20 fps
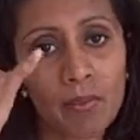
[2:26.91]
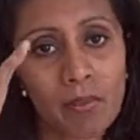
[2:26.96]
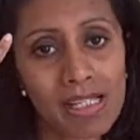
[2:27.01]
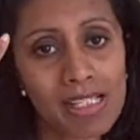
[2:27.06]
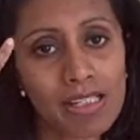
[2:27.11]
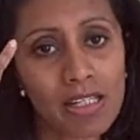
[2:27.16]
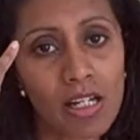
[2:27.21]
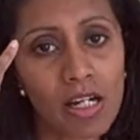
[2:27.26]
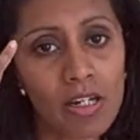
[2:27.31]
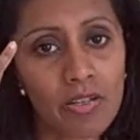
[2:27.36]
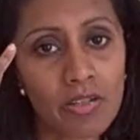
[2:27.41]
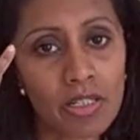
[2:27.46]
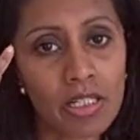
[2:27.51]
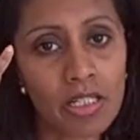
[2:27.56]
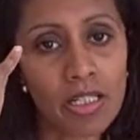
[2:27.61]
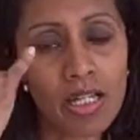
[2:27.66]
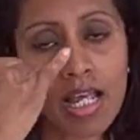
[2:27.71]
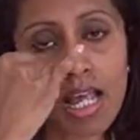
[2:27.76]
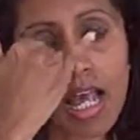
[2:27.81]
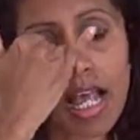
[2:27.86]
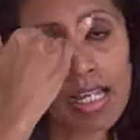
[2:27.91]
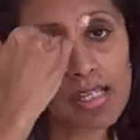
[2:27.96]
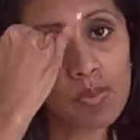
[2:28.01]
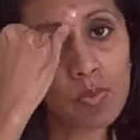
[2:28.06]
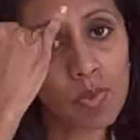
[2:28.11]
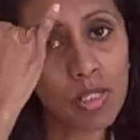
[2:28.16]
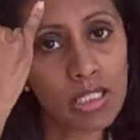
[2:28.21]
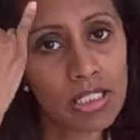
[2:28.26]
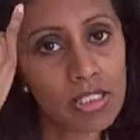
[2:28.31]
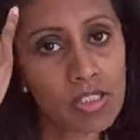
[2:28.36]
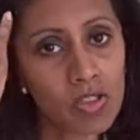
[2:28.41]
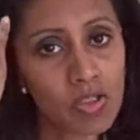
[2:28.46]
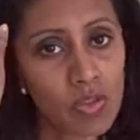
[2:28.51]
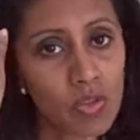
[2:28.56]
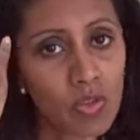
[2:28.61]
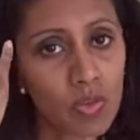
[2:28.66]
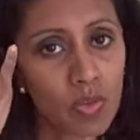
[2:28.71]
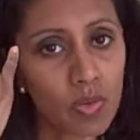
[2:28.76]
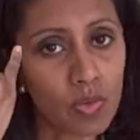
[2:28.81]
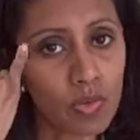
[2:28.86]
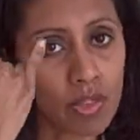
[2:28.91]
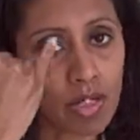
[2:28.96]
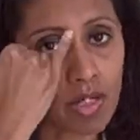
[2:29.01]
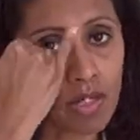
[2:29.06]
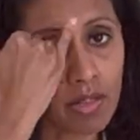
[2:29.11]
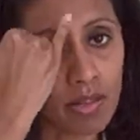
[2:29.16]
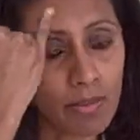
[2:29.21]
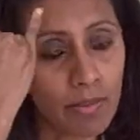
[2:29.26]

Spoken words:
mascara, as well as your